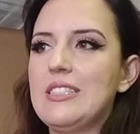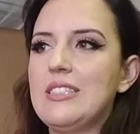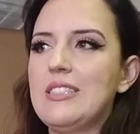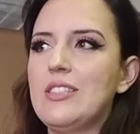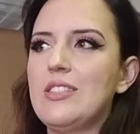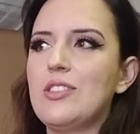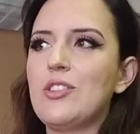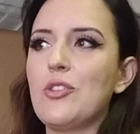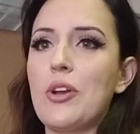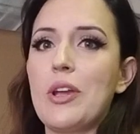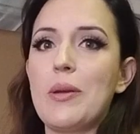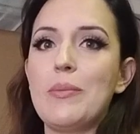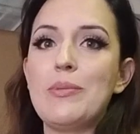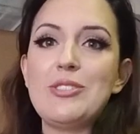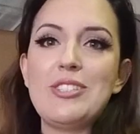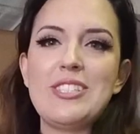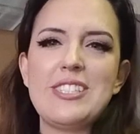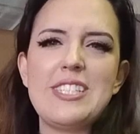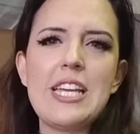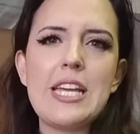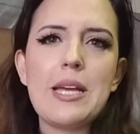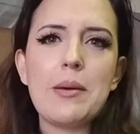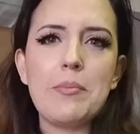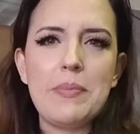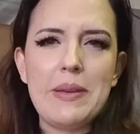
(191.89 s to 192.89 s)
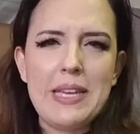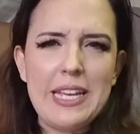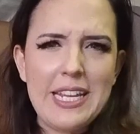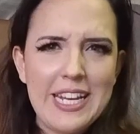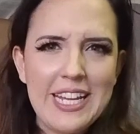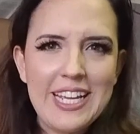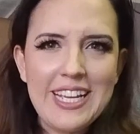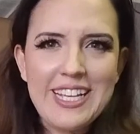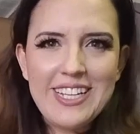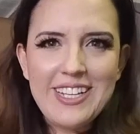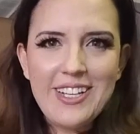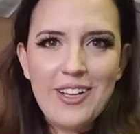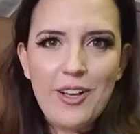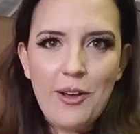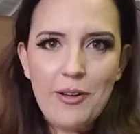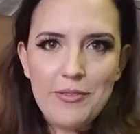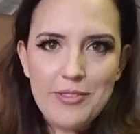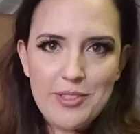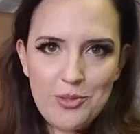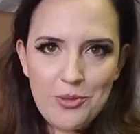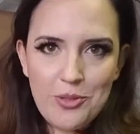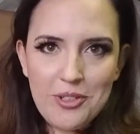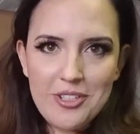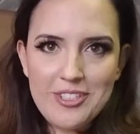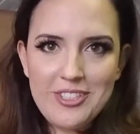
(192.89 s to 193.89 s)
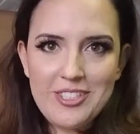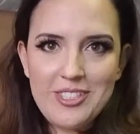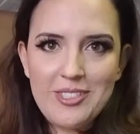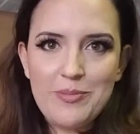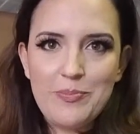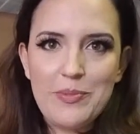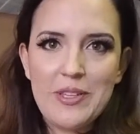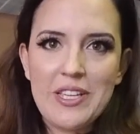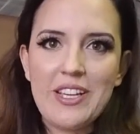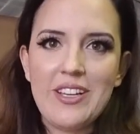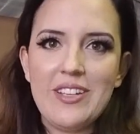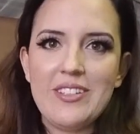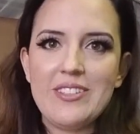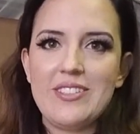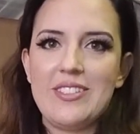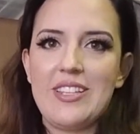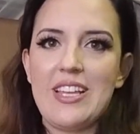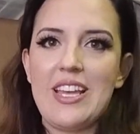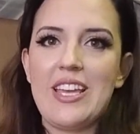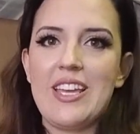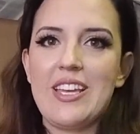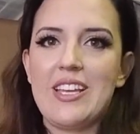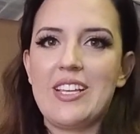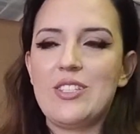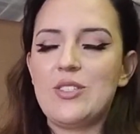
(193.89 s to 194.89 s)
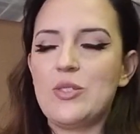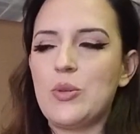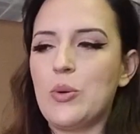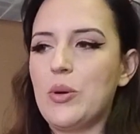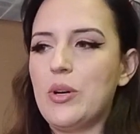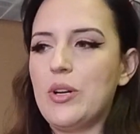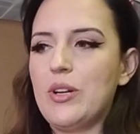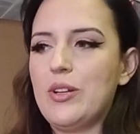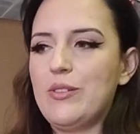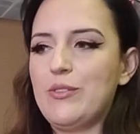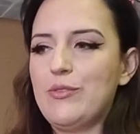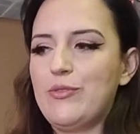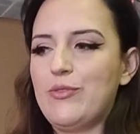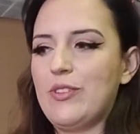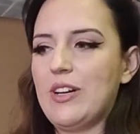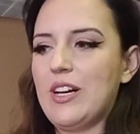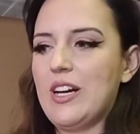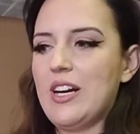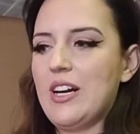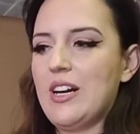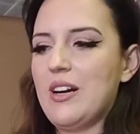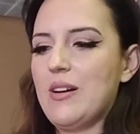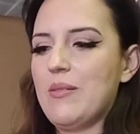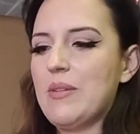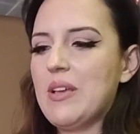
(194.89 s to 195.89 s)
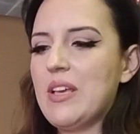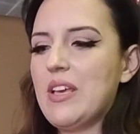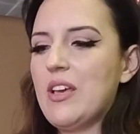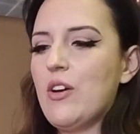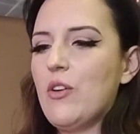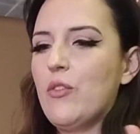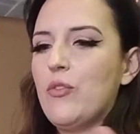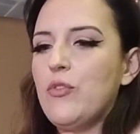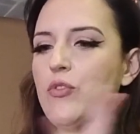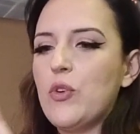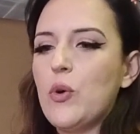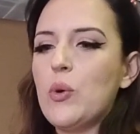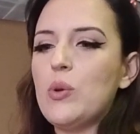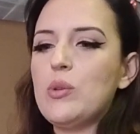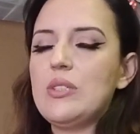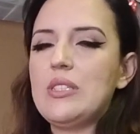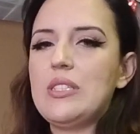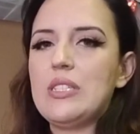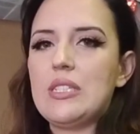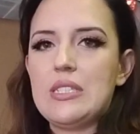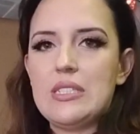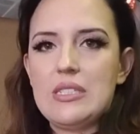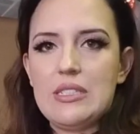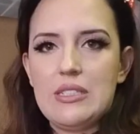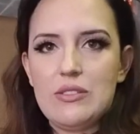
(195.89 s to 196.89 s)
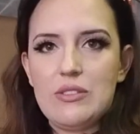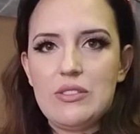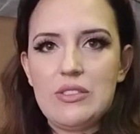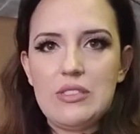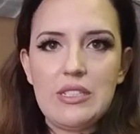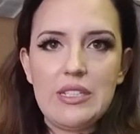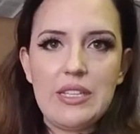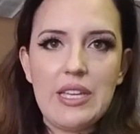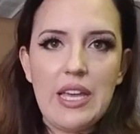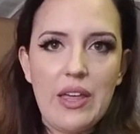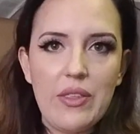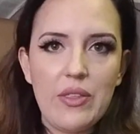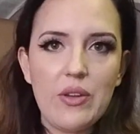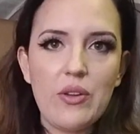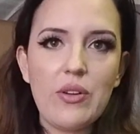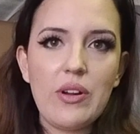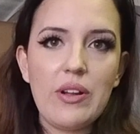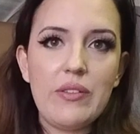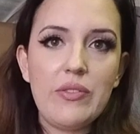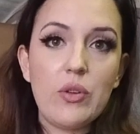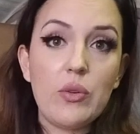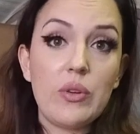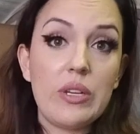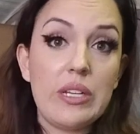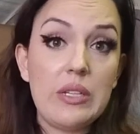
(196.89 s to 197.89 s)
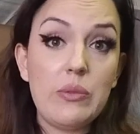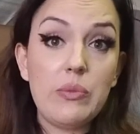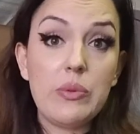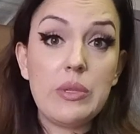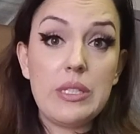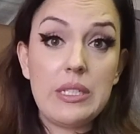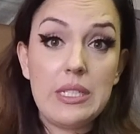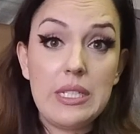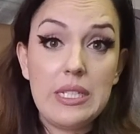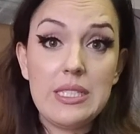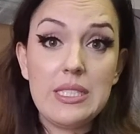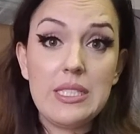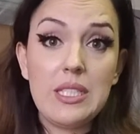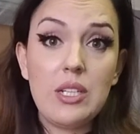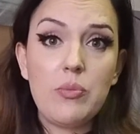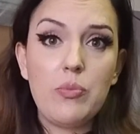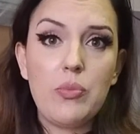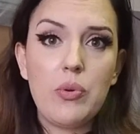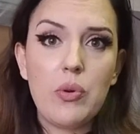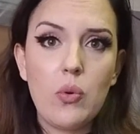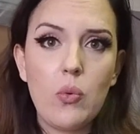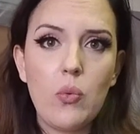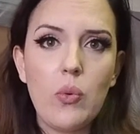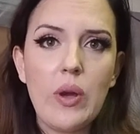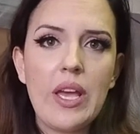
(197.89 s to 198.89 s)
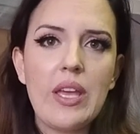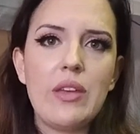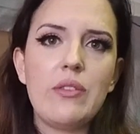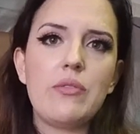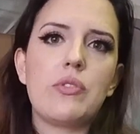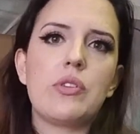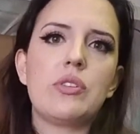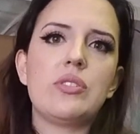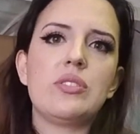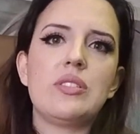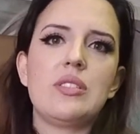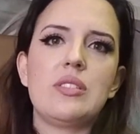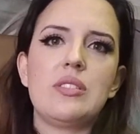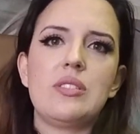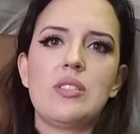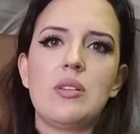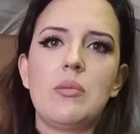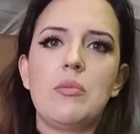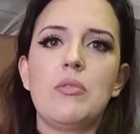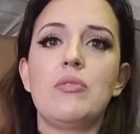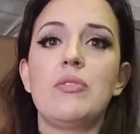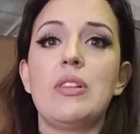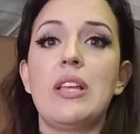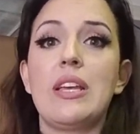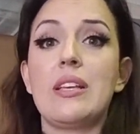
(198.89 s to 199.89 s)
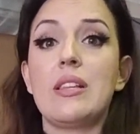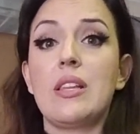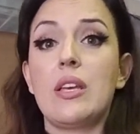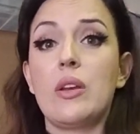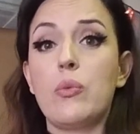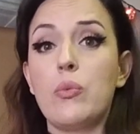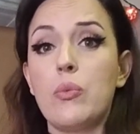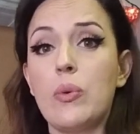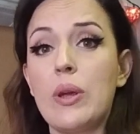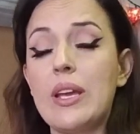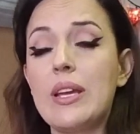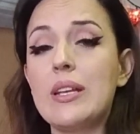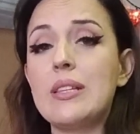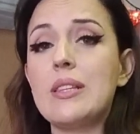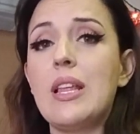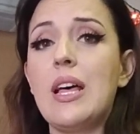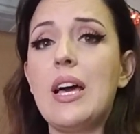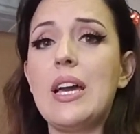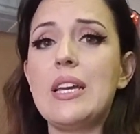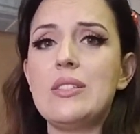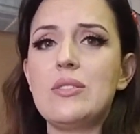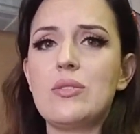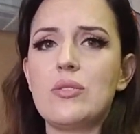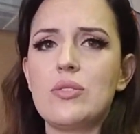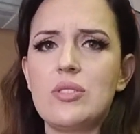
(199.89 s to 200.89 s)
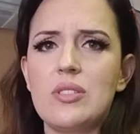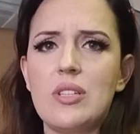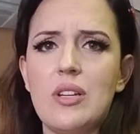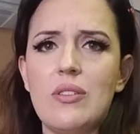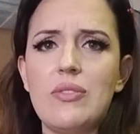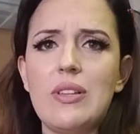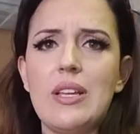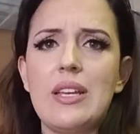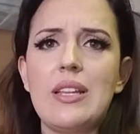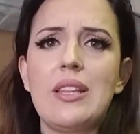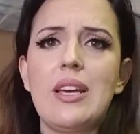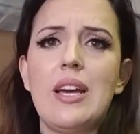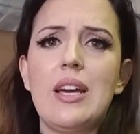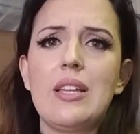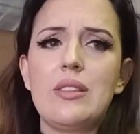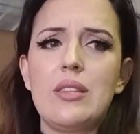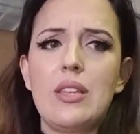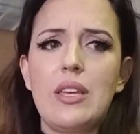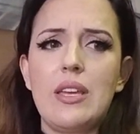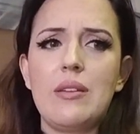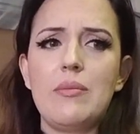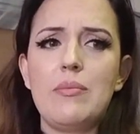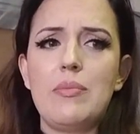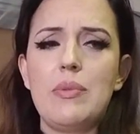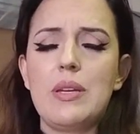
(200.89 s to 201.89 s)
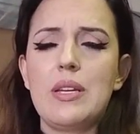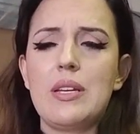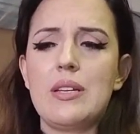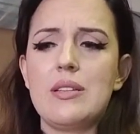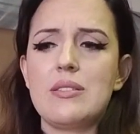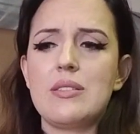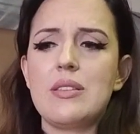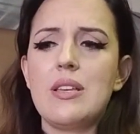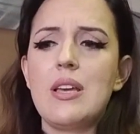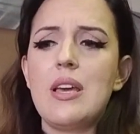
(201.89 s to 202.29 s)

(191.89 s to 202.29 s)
they're able to take a beating of sorts because they sort of fold together, and they're really easy to put away versus some of like ring lights or stuff like that. Because